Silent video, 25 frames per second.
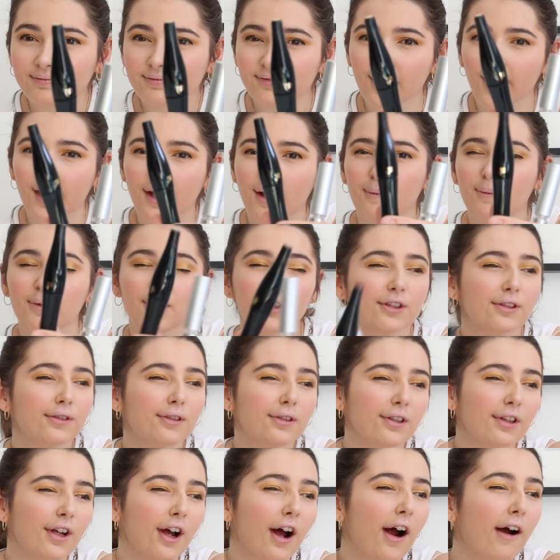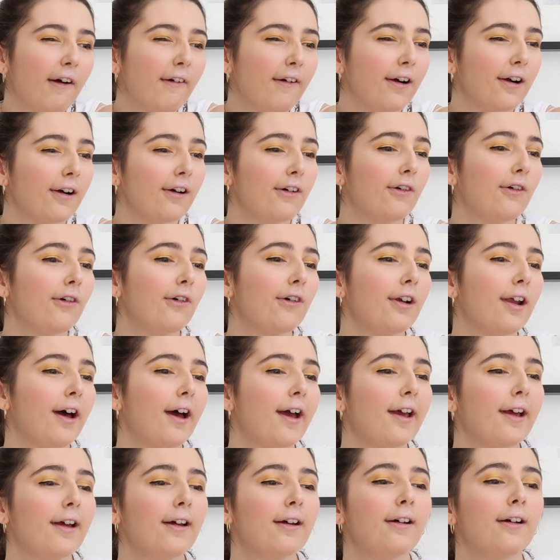like a mascara or
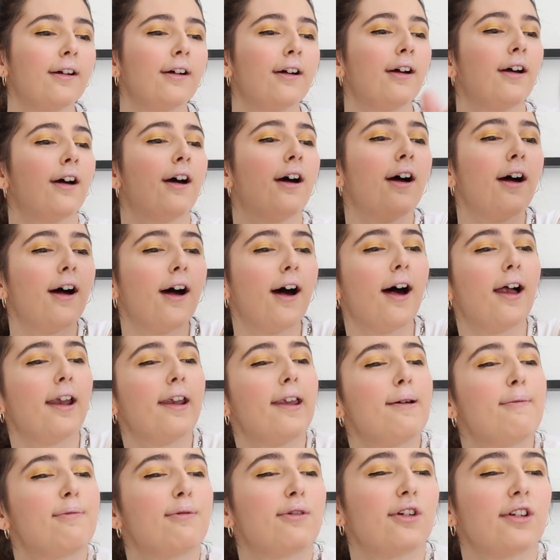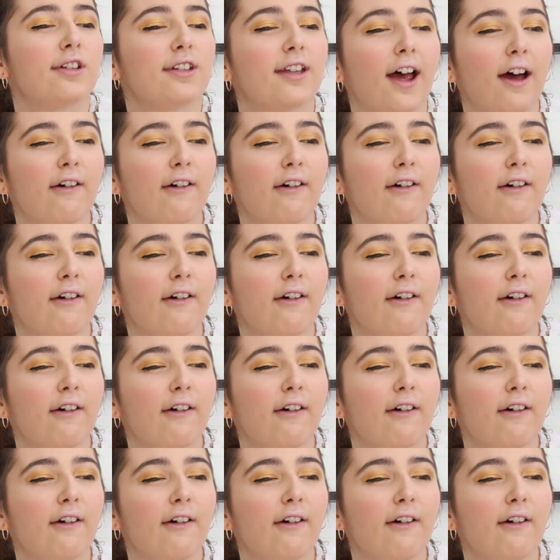like a lip gloss.